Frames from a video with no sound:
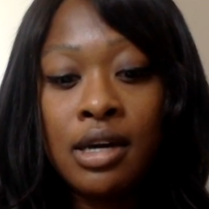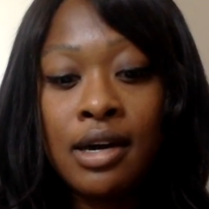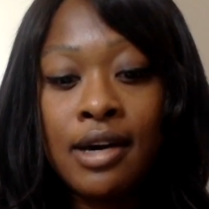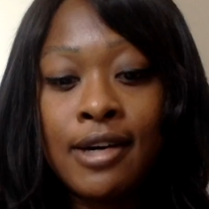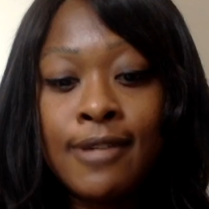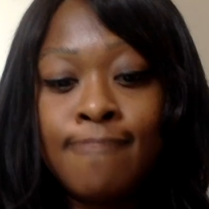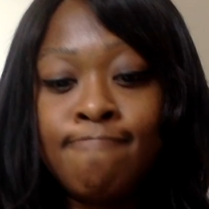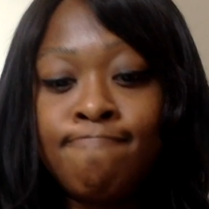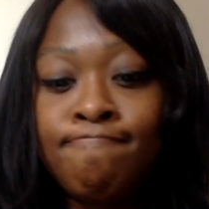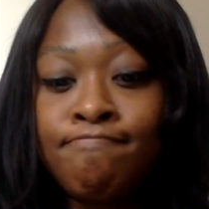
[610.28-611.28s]

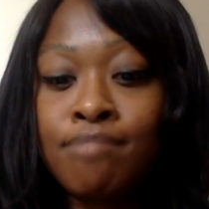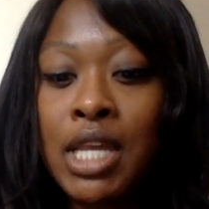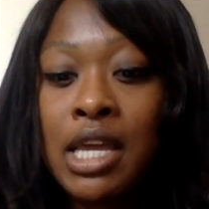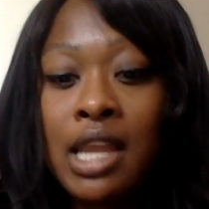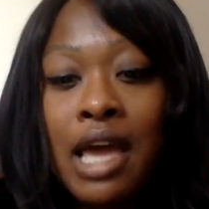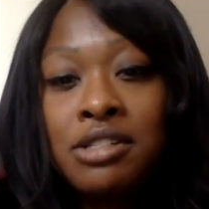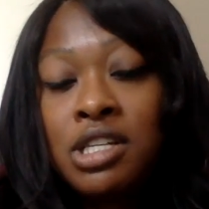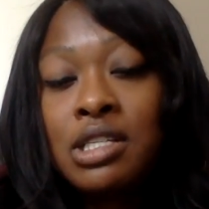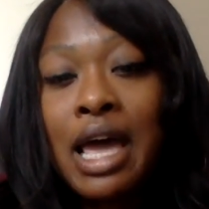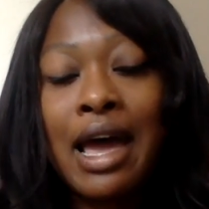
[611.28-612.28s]
and
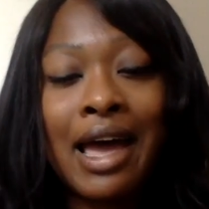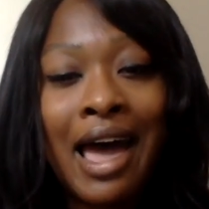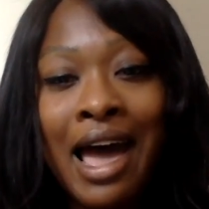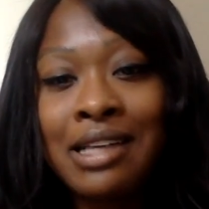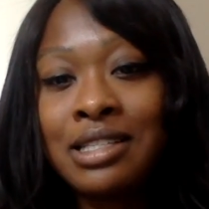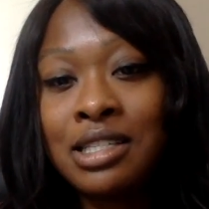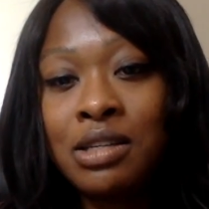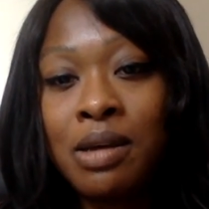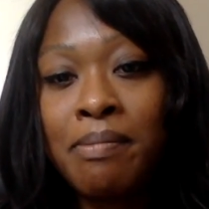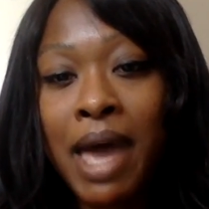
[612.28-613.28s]
just ask to
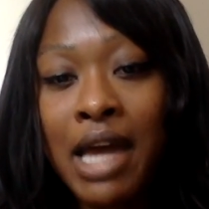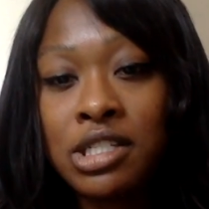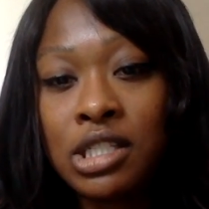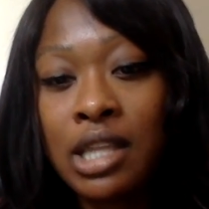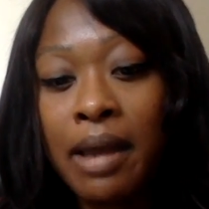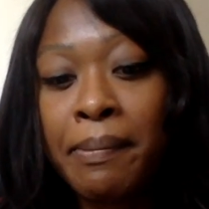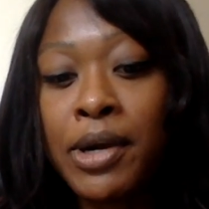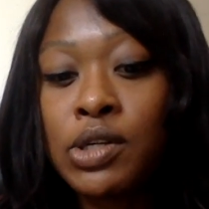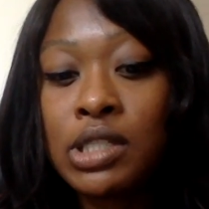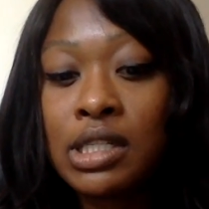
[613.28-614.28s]
imagine that
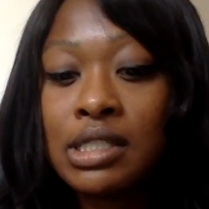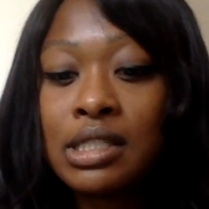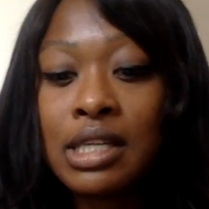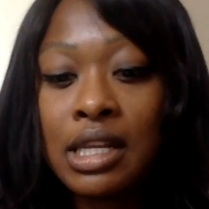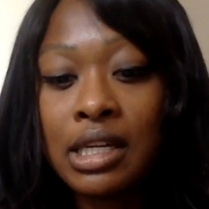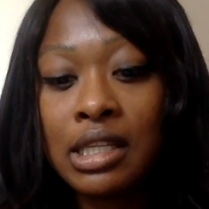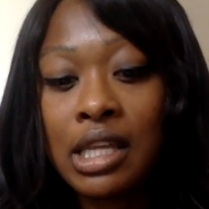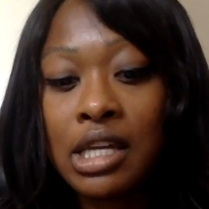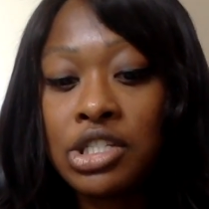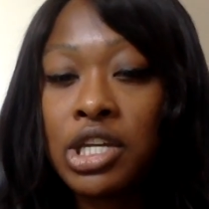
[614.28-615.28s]
person is sitting in
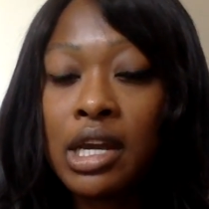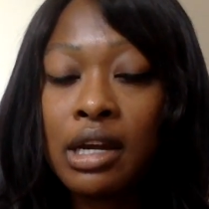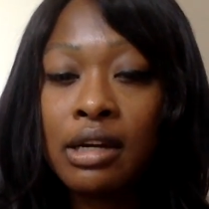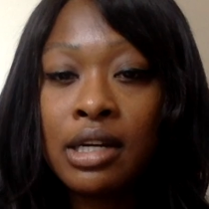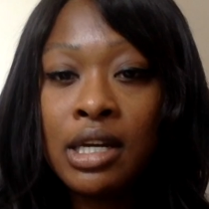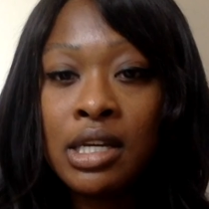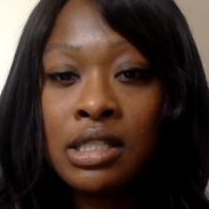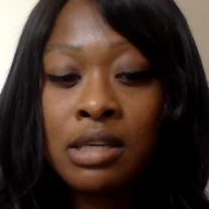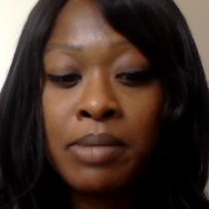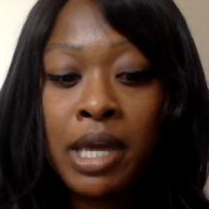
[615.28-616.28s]
that chair
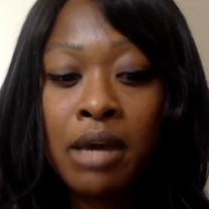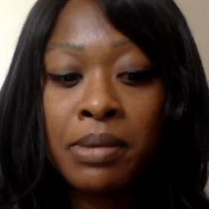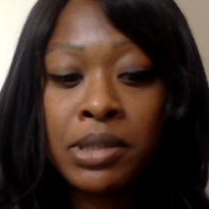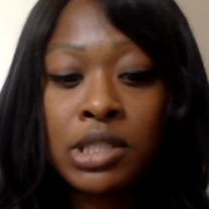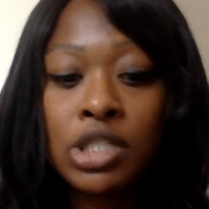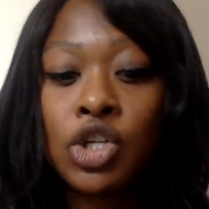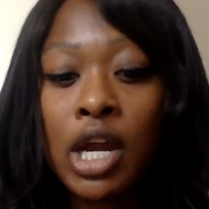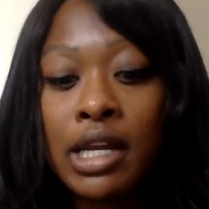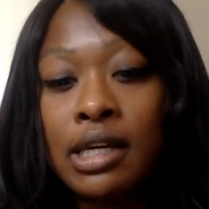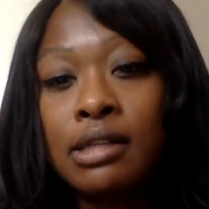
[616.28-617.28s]
to be able to
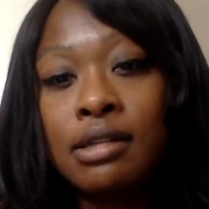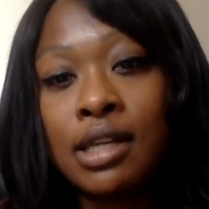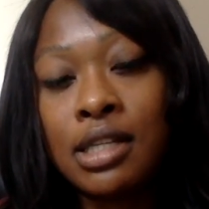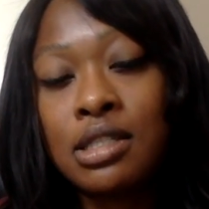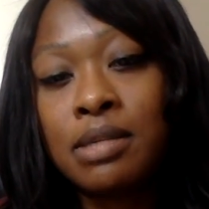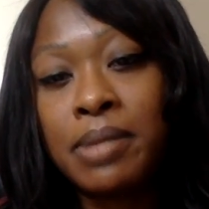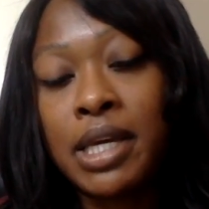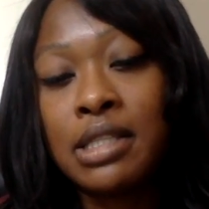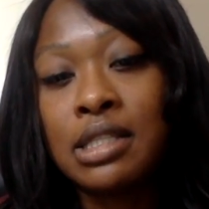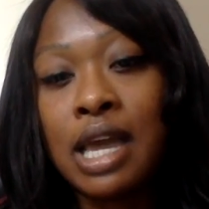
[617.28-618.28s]
try to get some
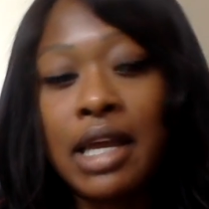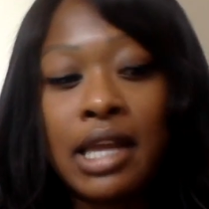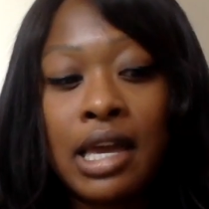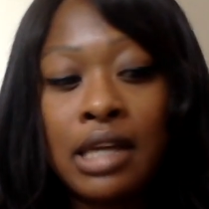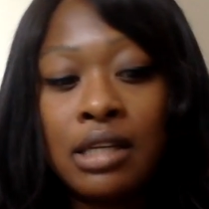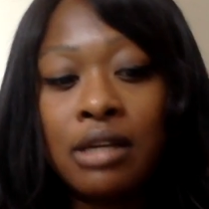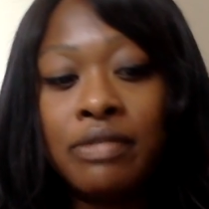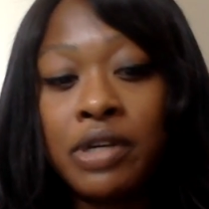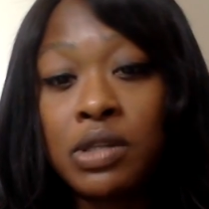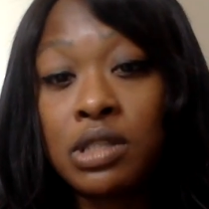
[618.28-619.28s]
insight and
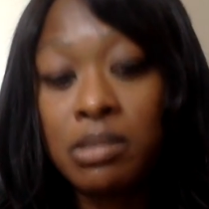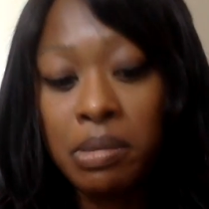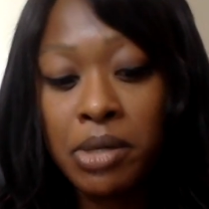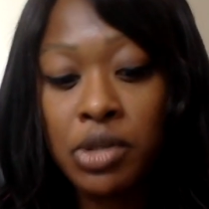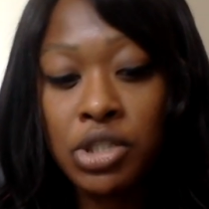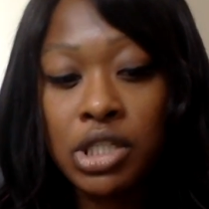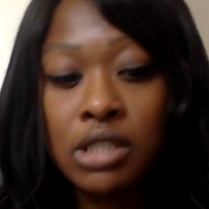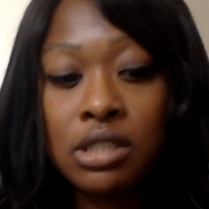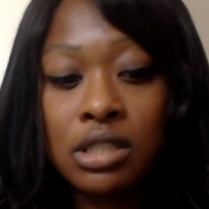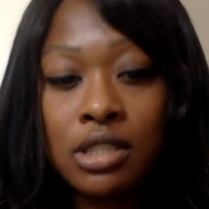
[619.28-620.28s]
evoke some
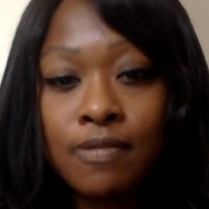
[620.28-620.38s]
emotions.